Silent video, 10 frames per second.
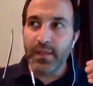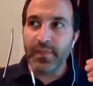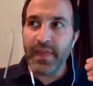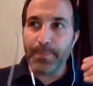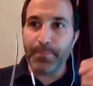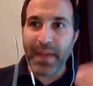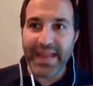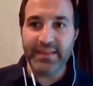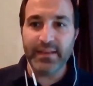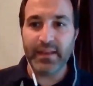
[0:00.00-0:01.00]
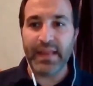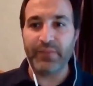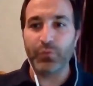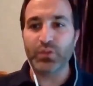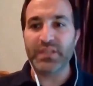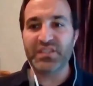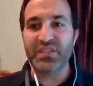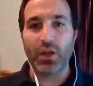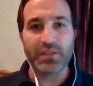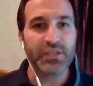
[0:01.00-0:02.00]
their pain levels have
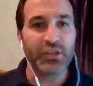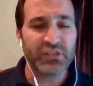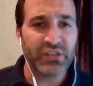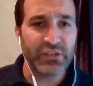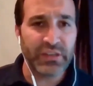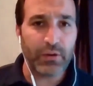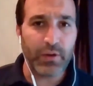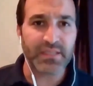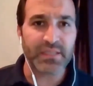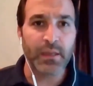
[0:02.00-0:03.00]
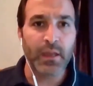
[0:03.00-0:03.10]
started to, to decrease?